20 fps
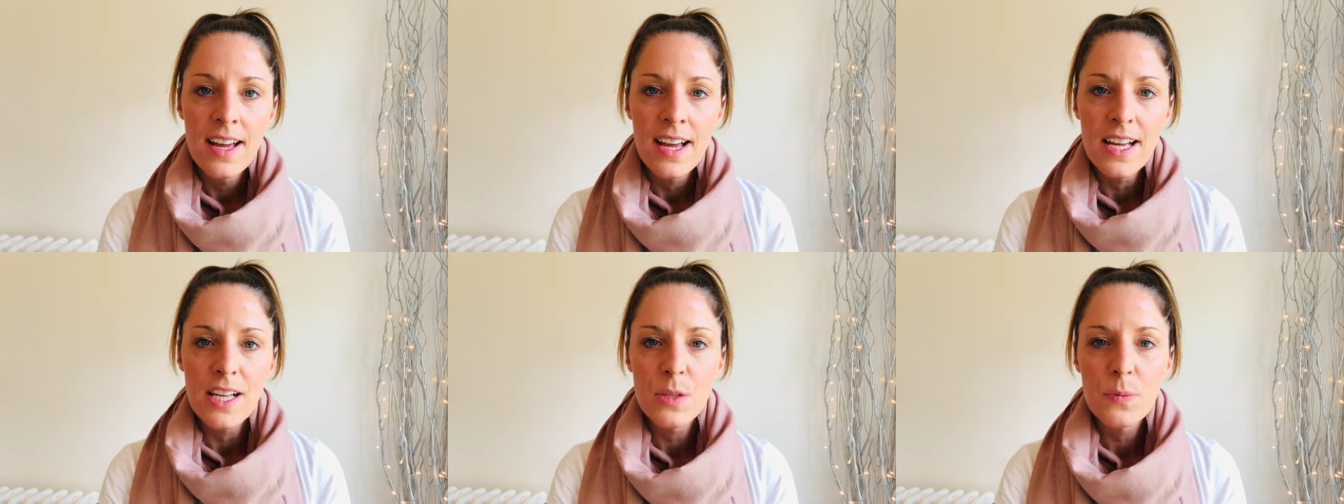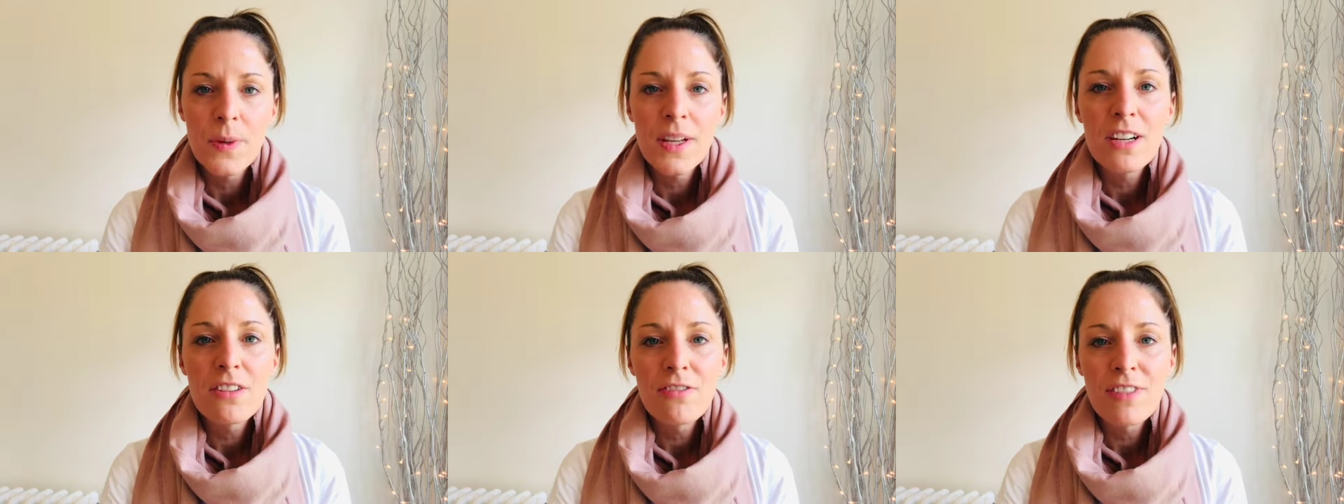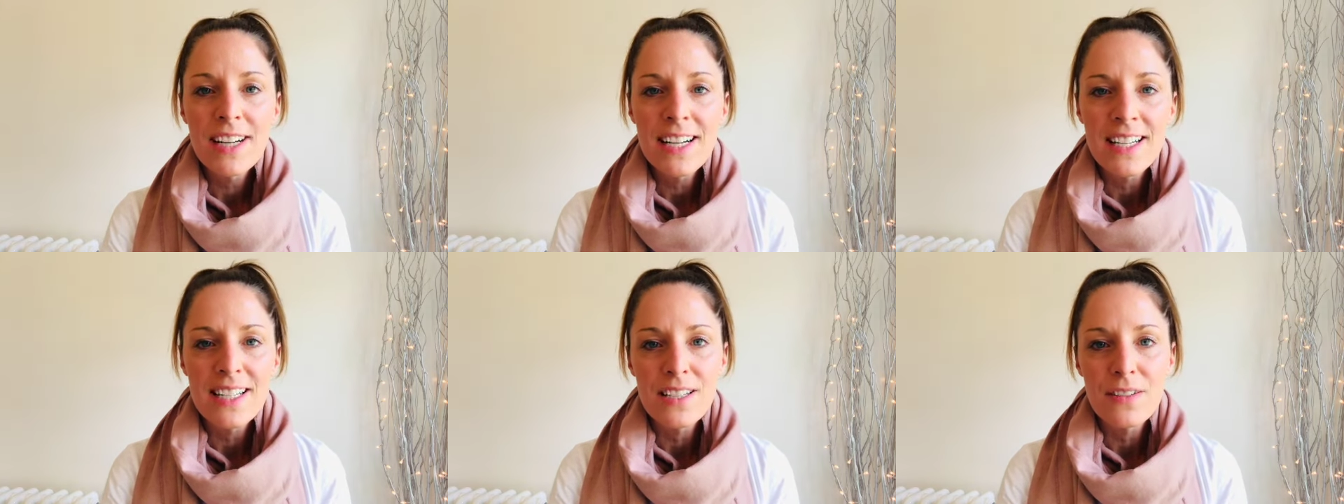It's been a
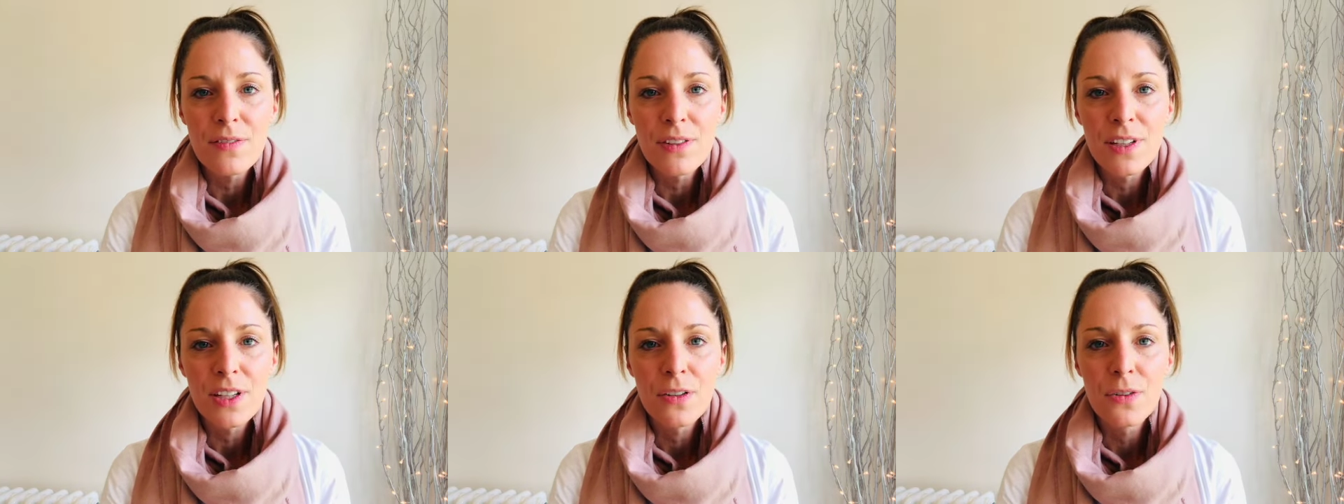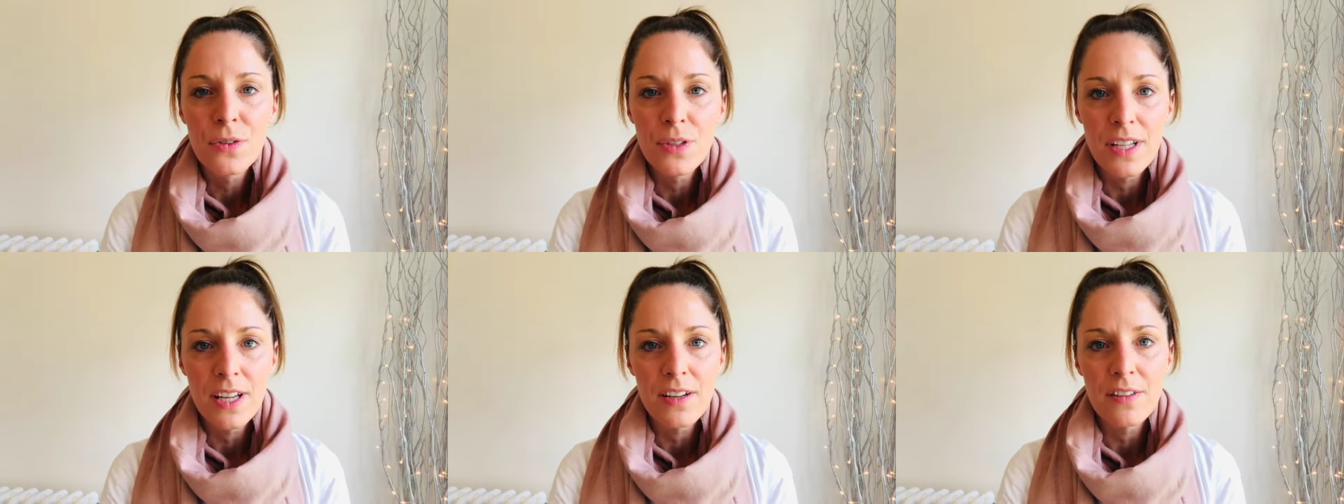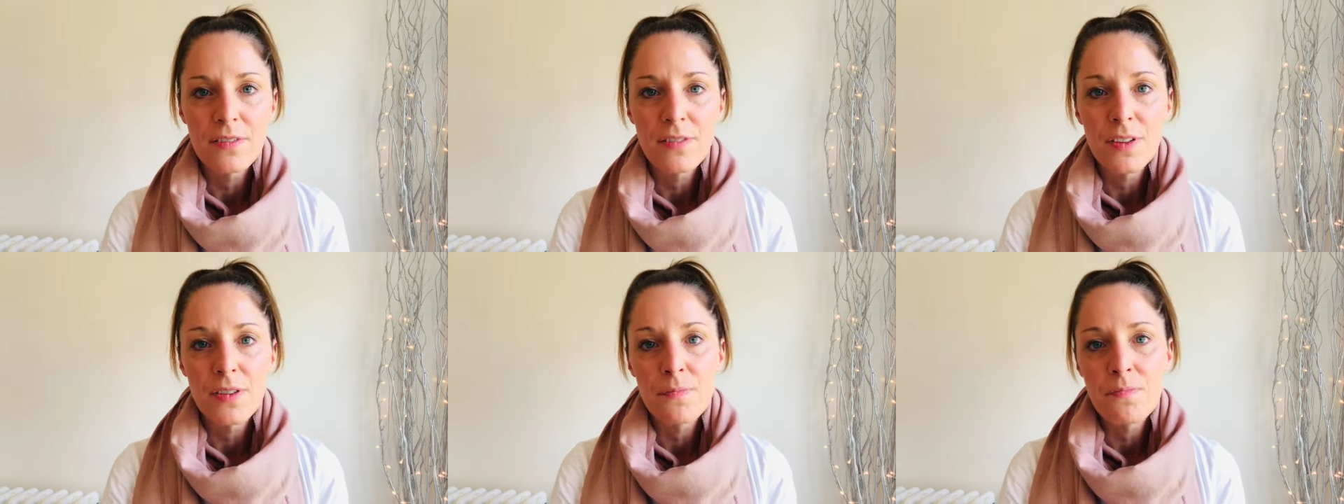really difficult year
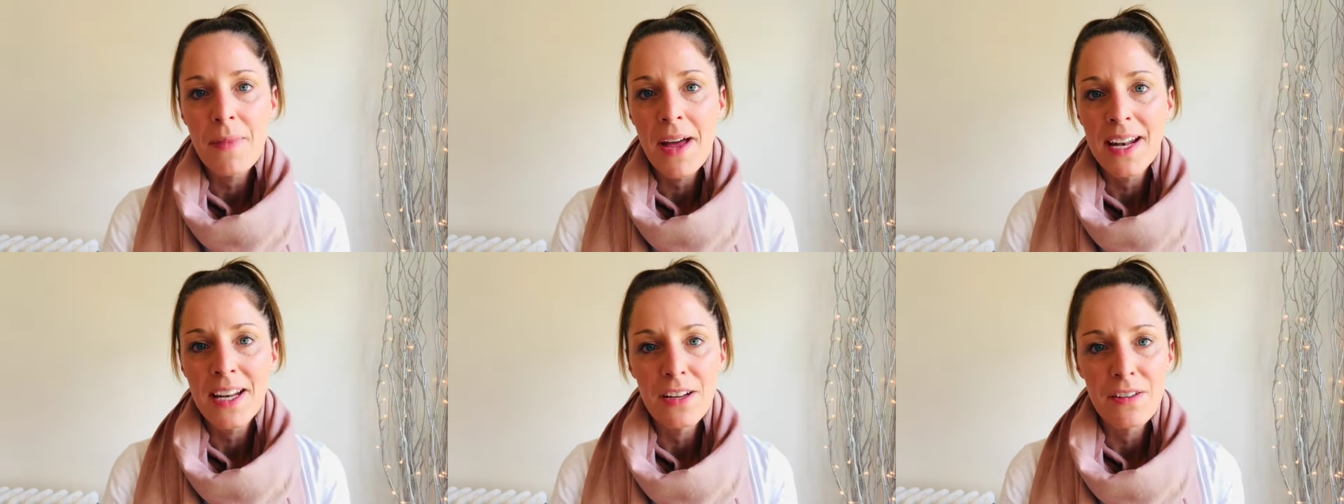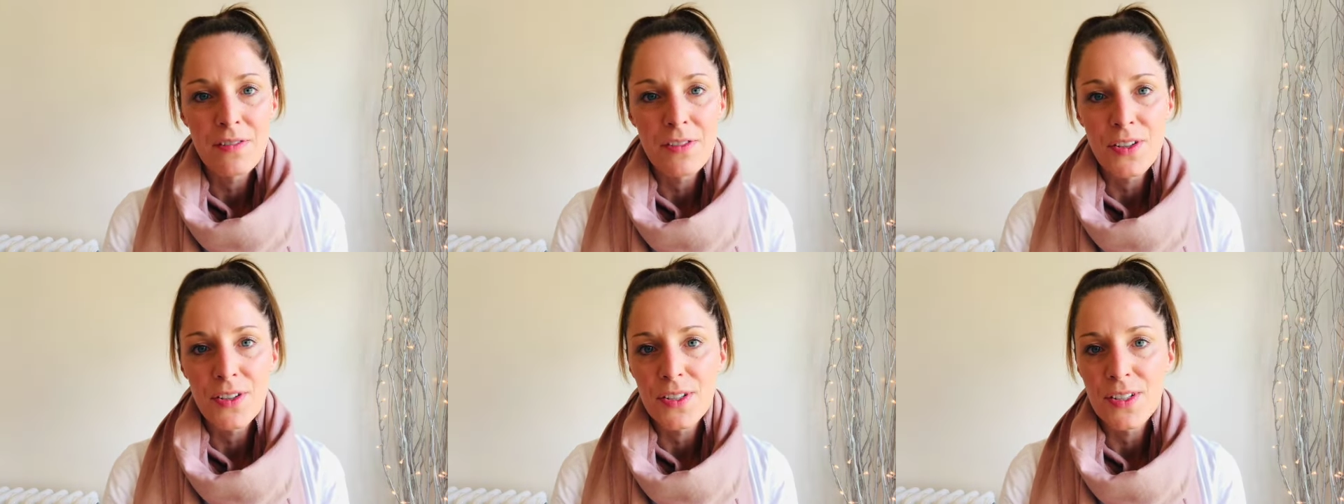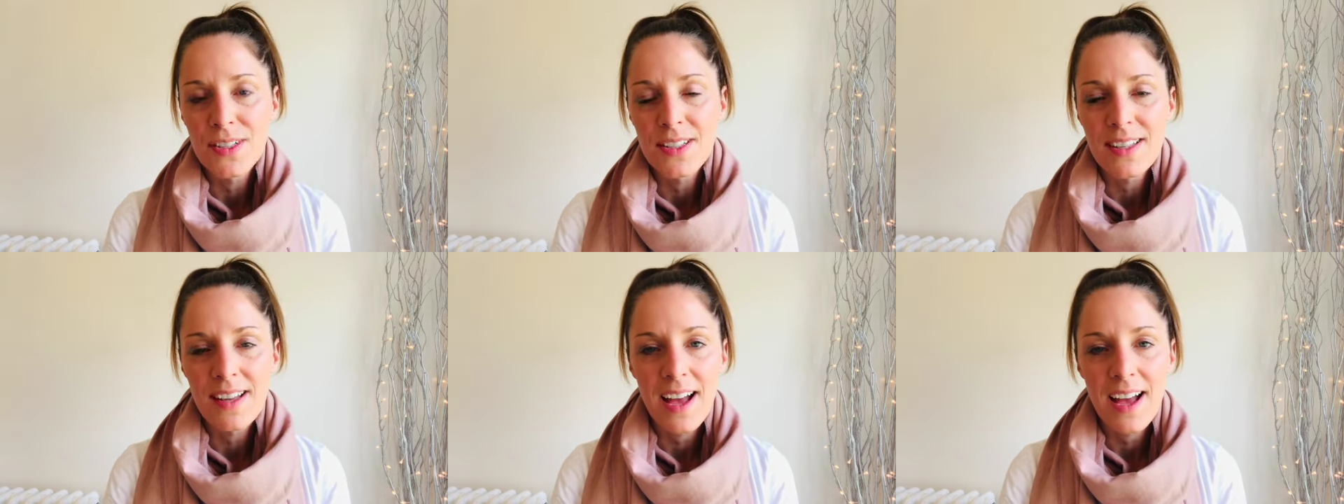for many of us,